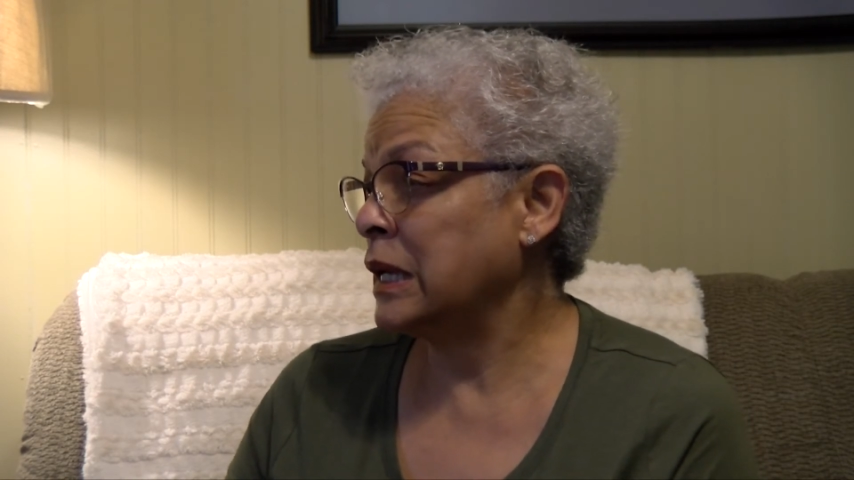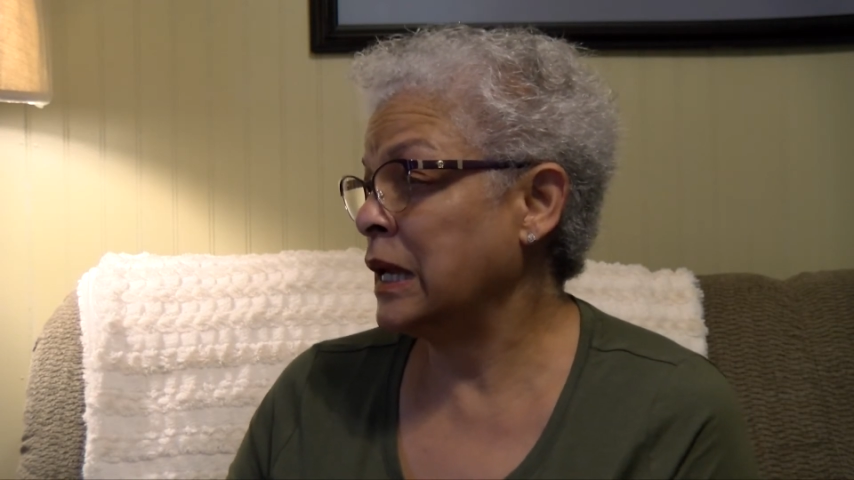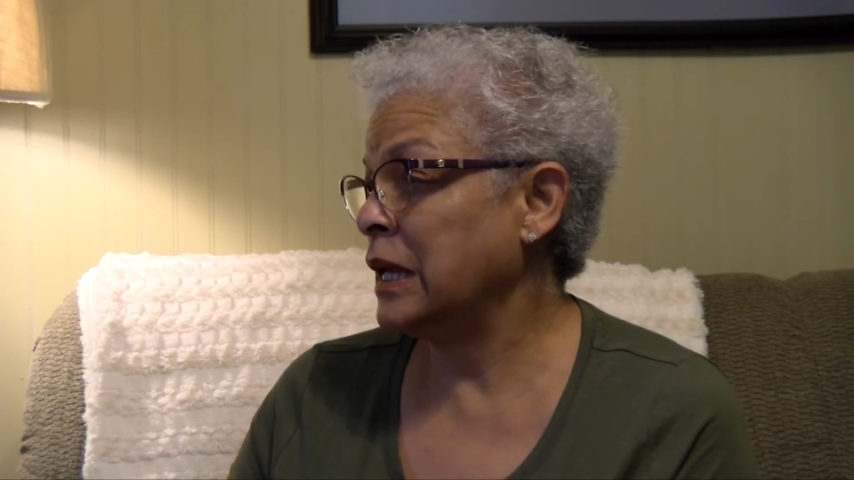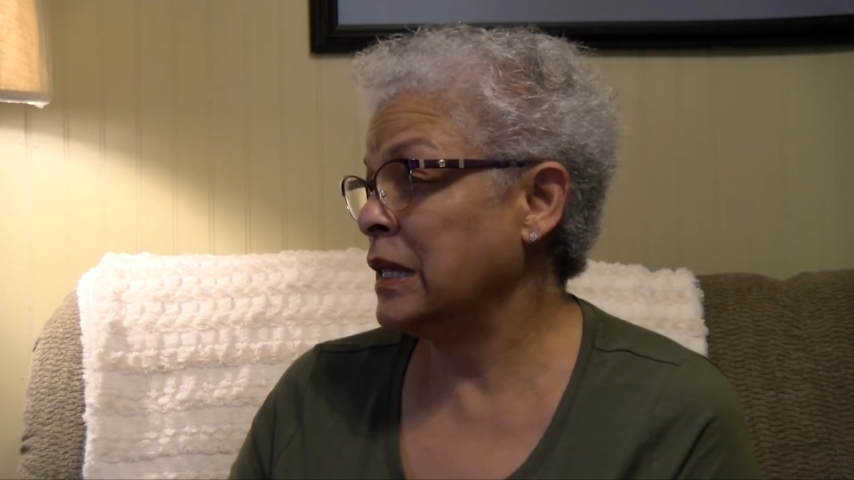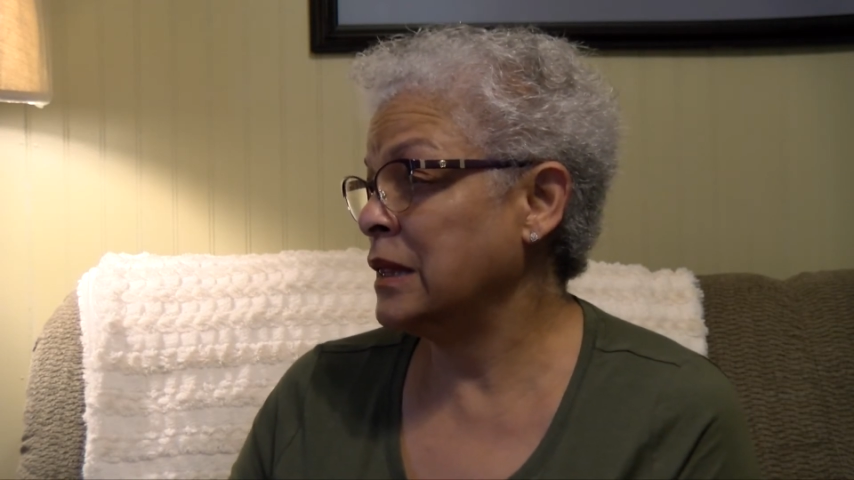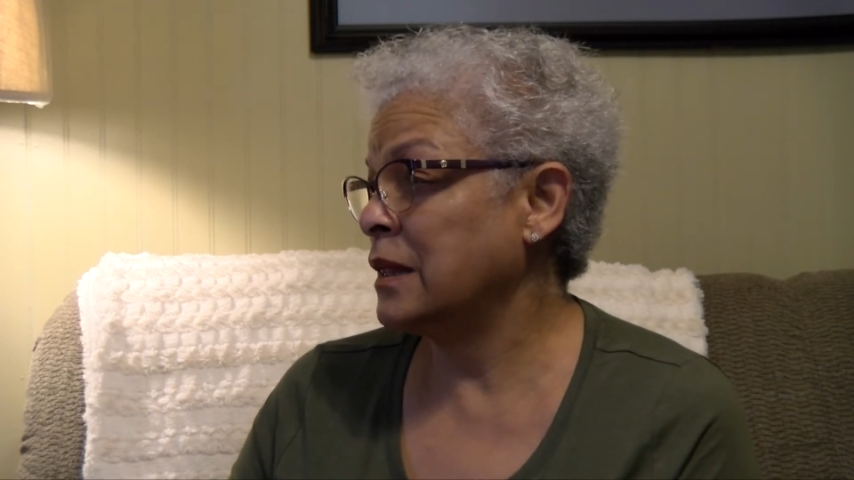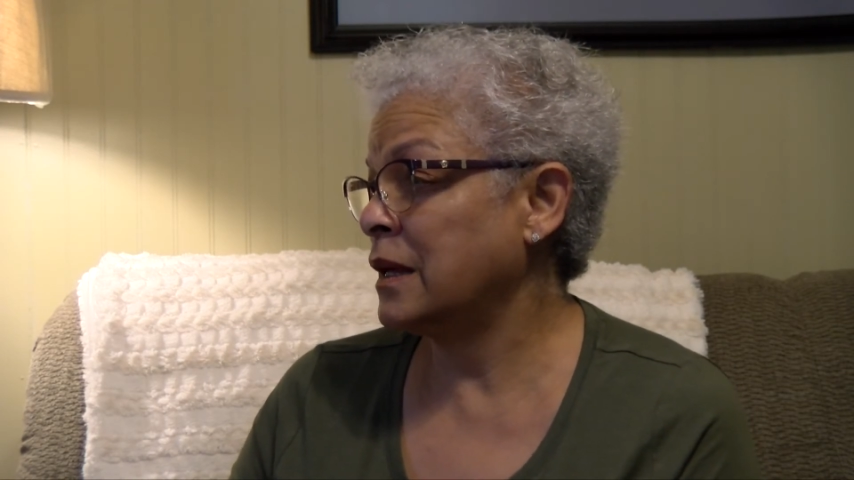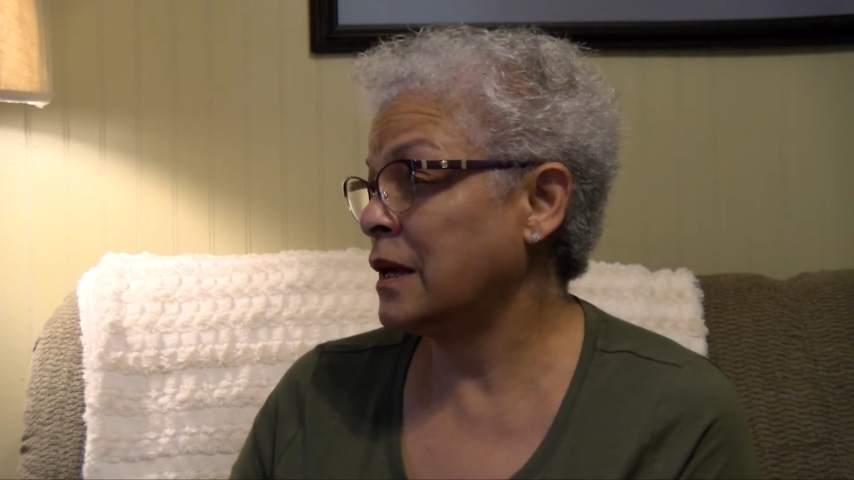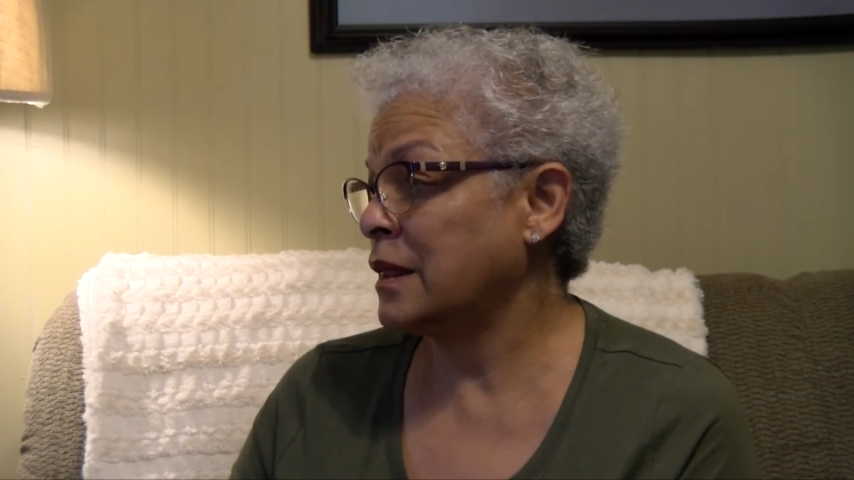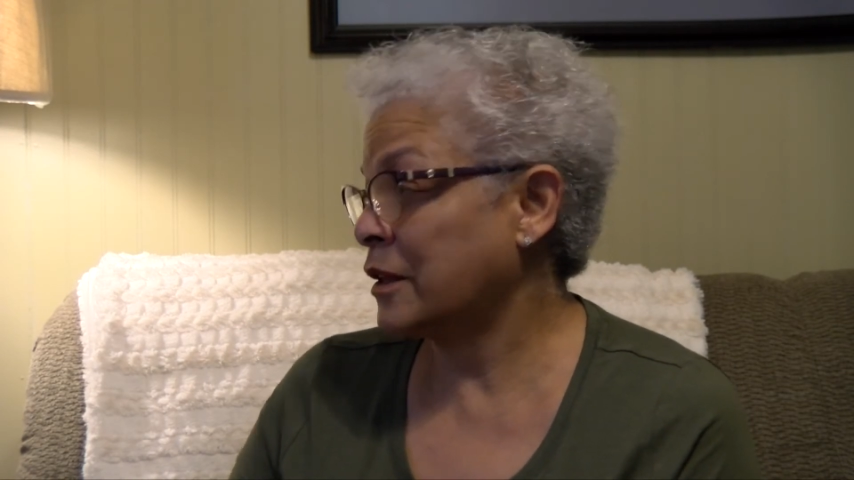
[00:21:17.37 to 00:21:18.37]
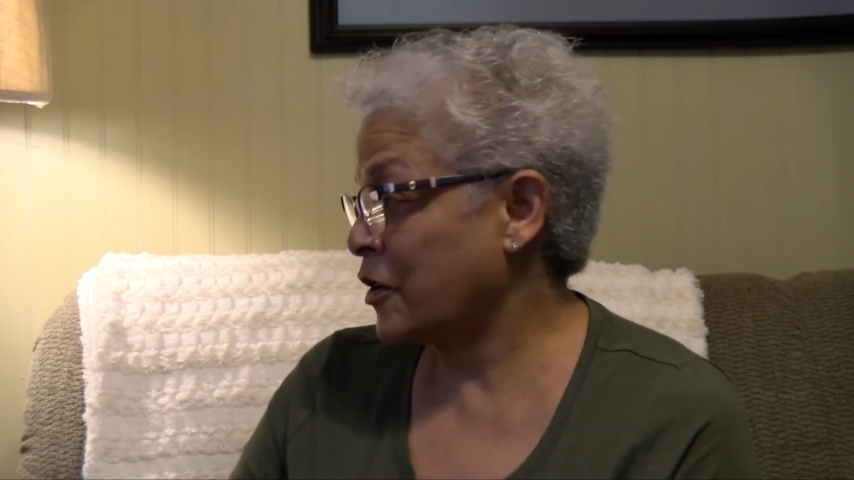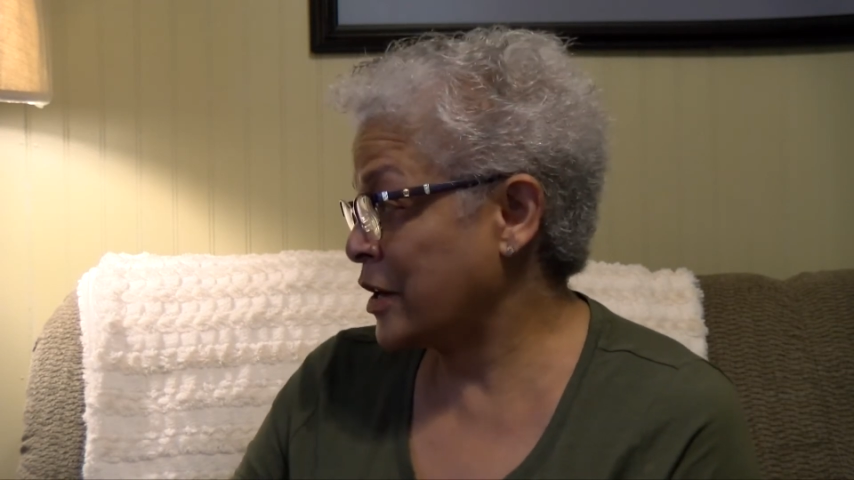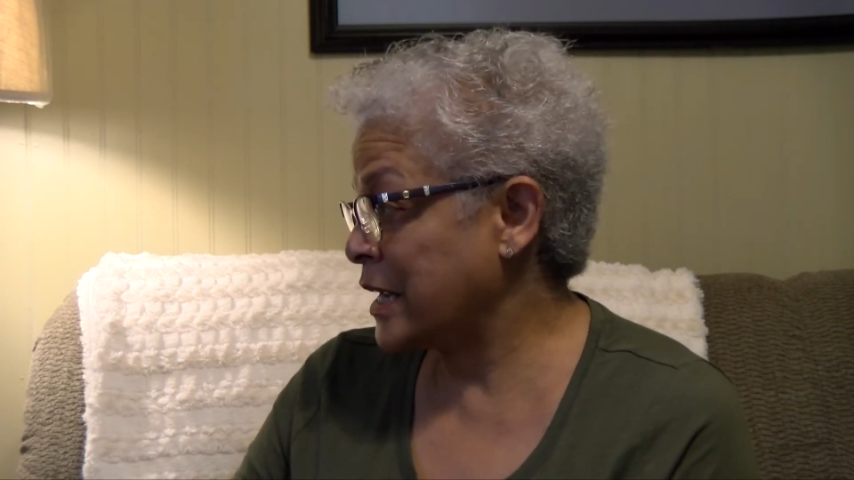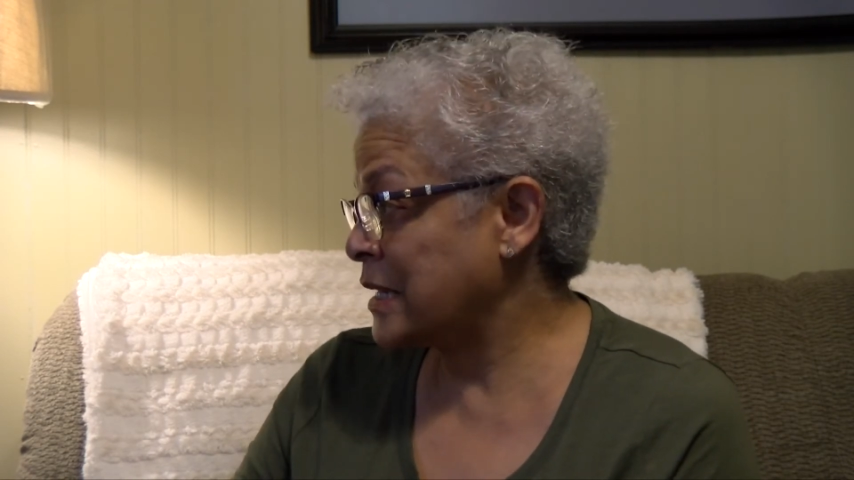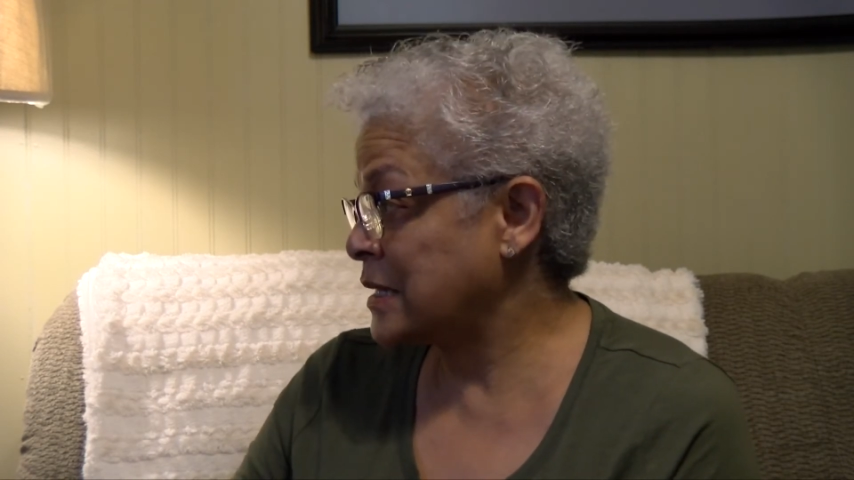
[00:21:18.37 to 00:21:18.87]
in the
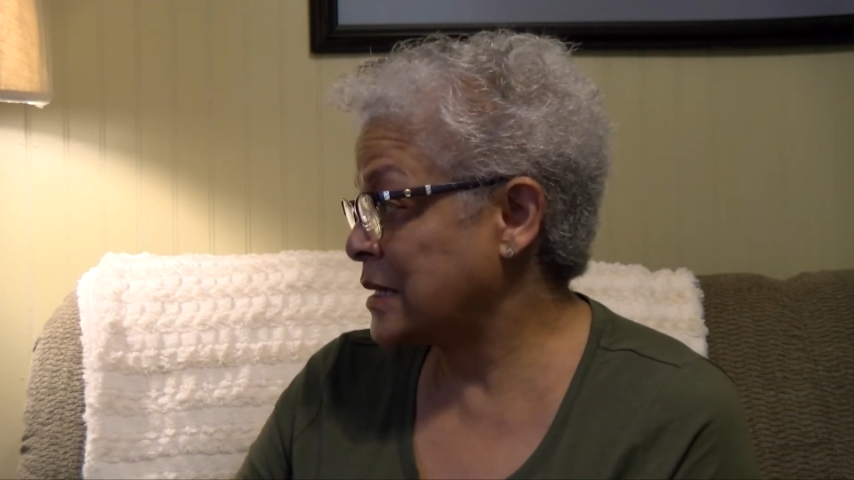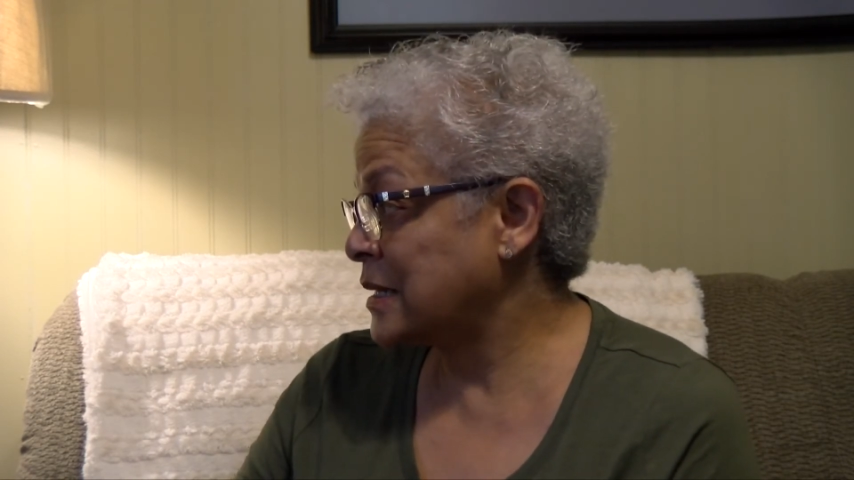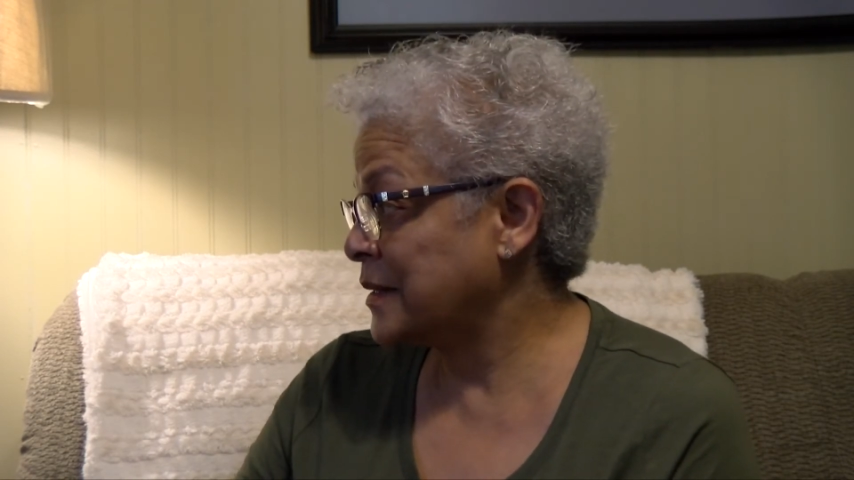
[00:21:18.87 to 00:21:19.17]
30s,